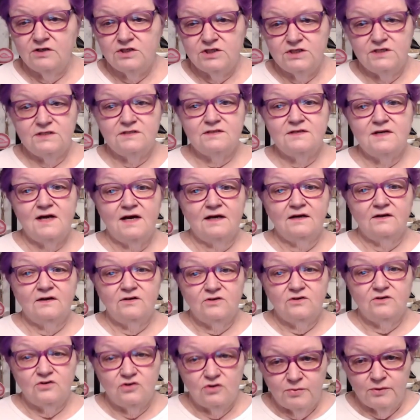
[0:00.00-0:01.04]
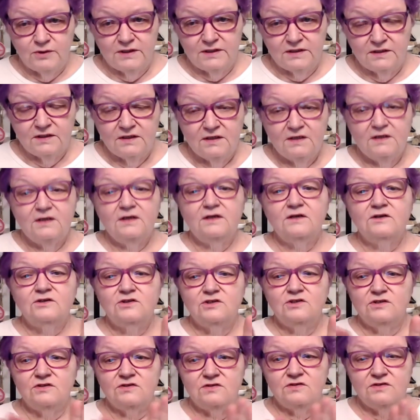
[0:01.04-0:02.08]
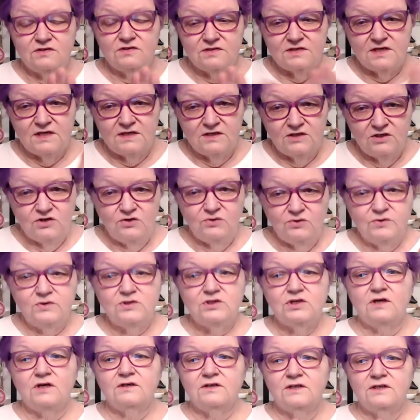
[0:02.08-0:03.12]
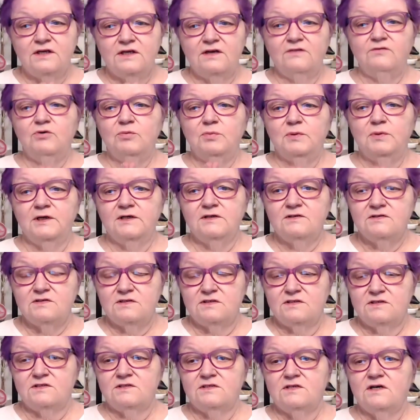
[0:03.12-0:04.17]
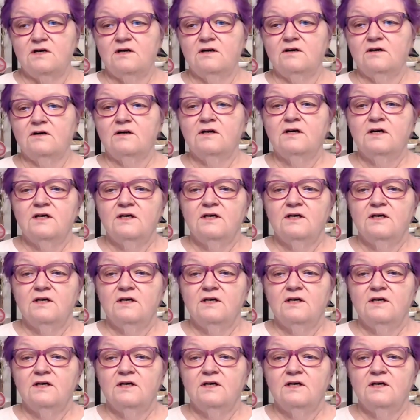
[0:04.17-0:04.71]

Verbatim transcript: She's not interpreting, she's just sending you a chart to give you a place to start